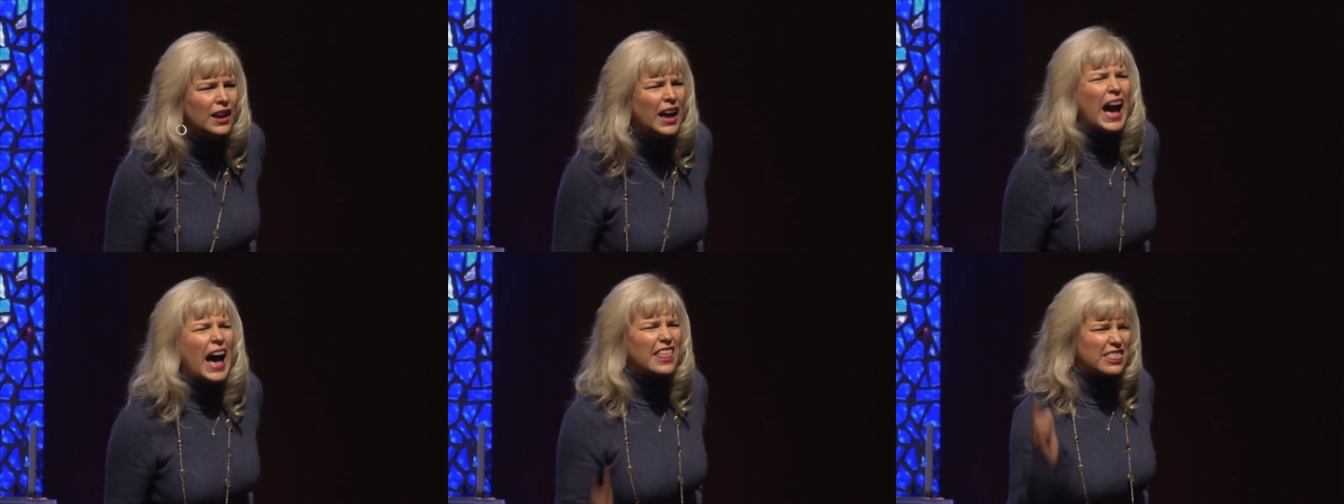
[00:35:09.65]

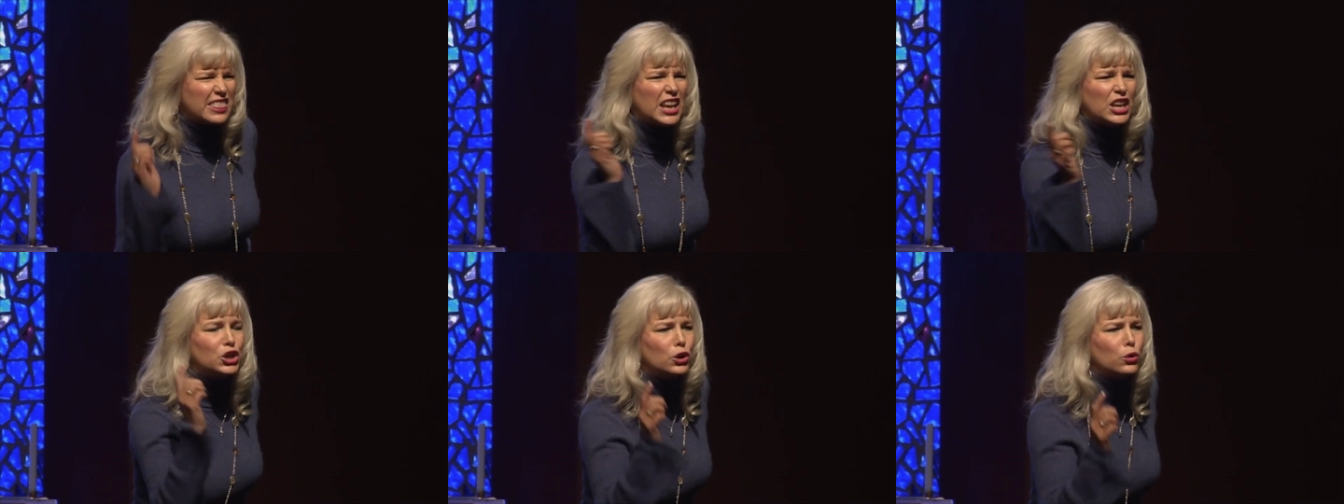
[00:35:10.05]
I
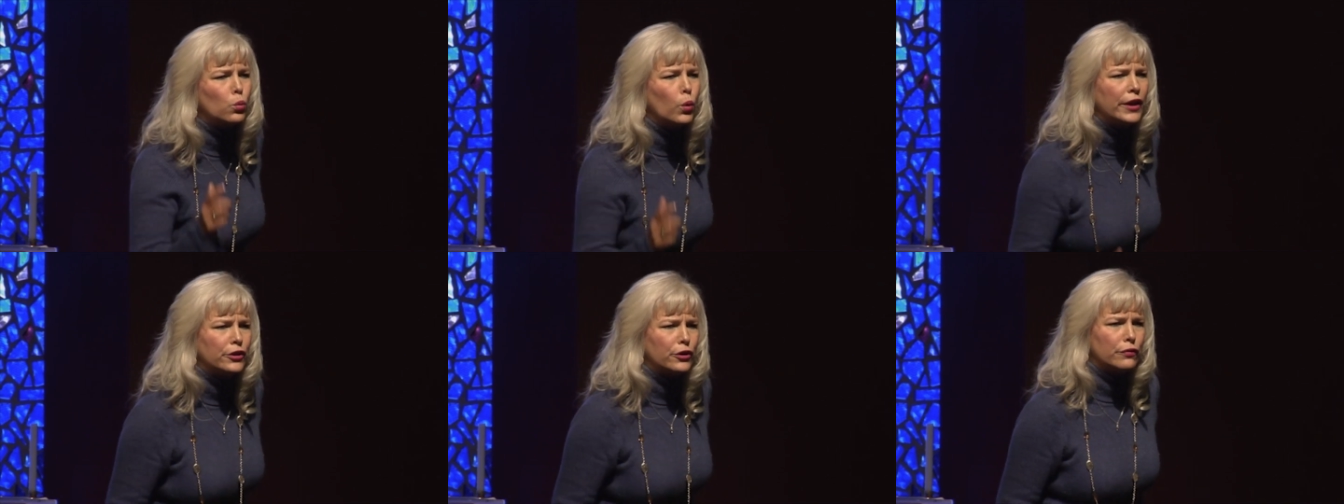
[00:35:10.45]
think you're
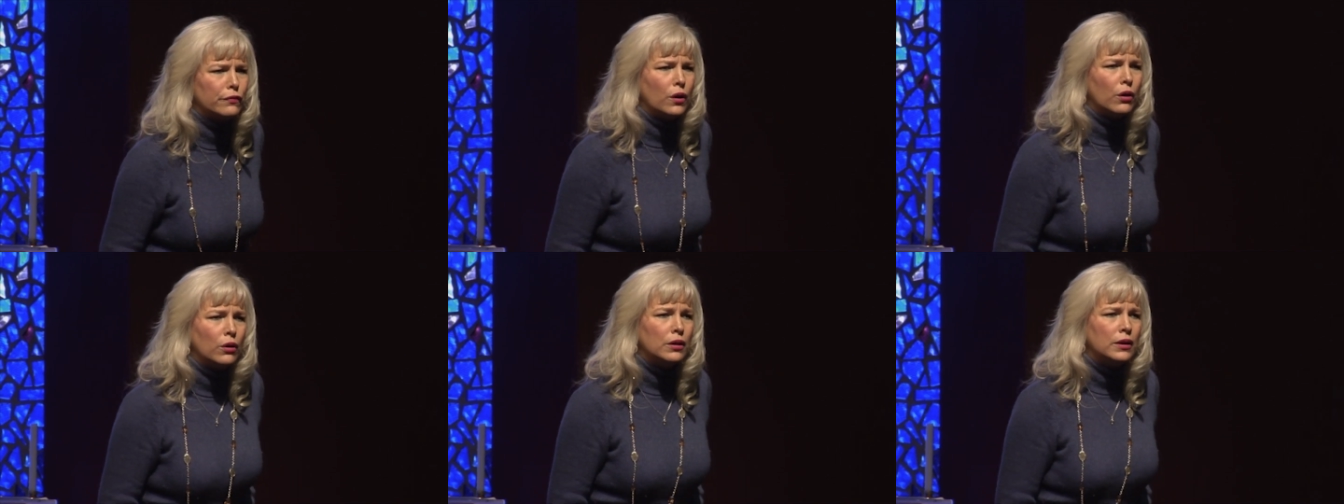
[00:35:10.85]

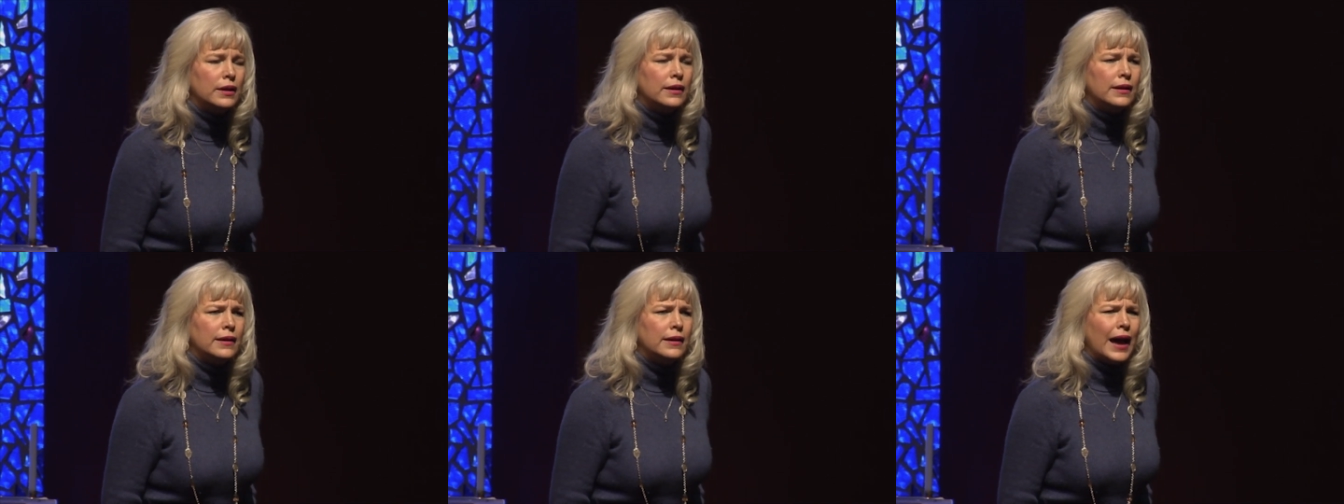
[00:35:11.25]
wonderful.
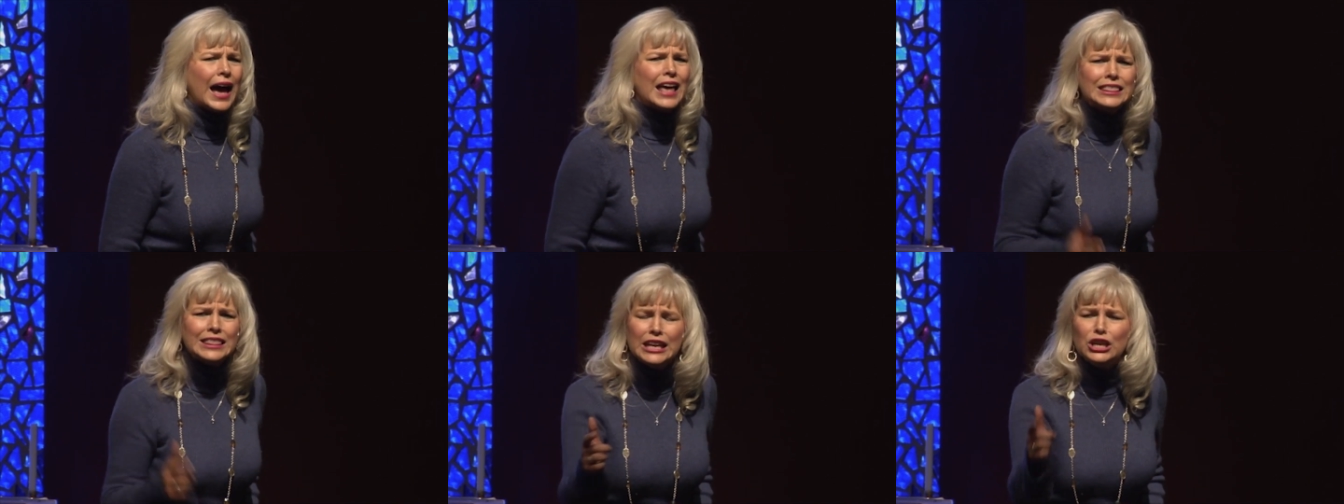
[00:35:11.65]
I
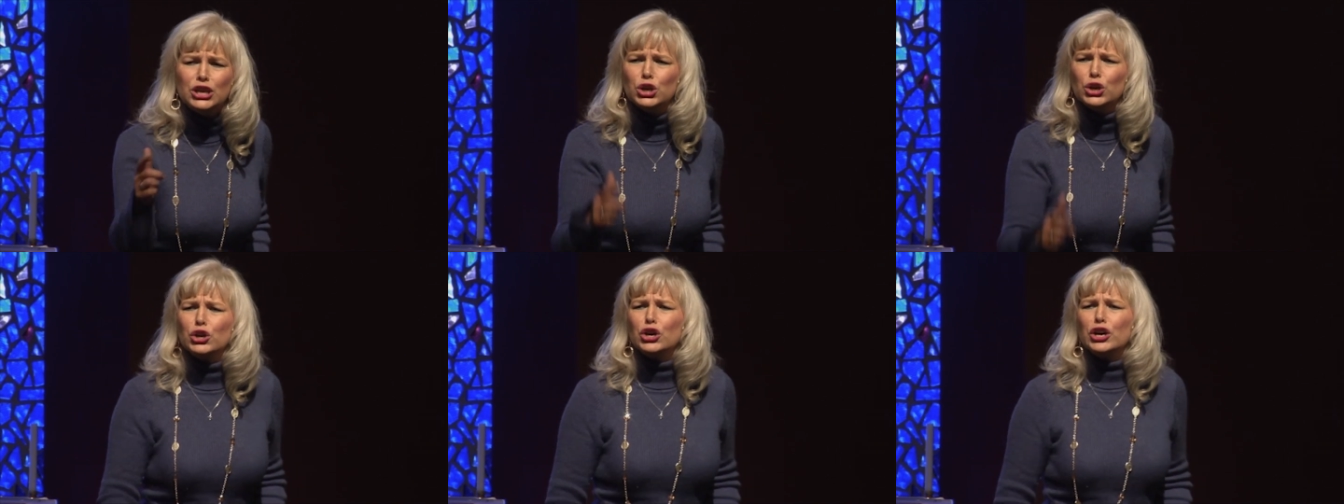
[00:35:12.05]
think
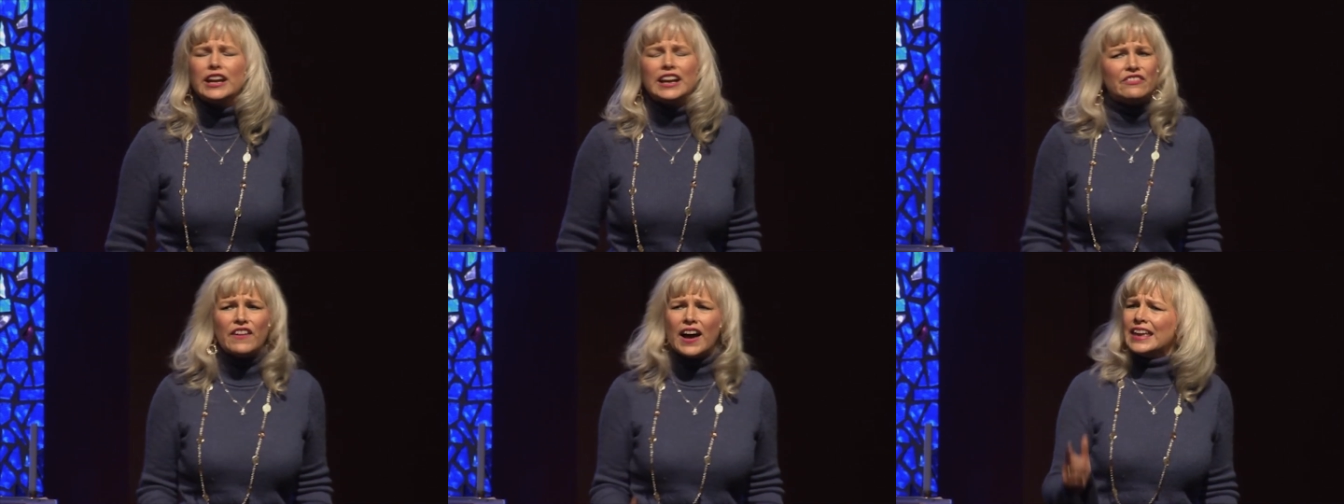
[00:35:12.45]
you're good,
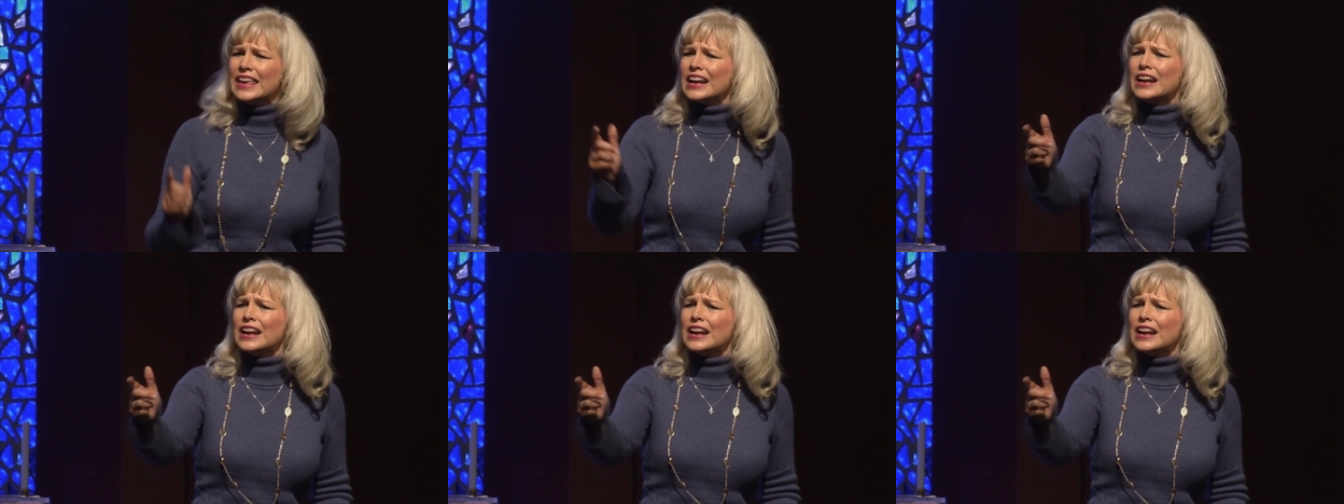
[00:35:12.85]
and if I get an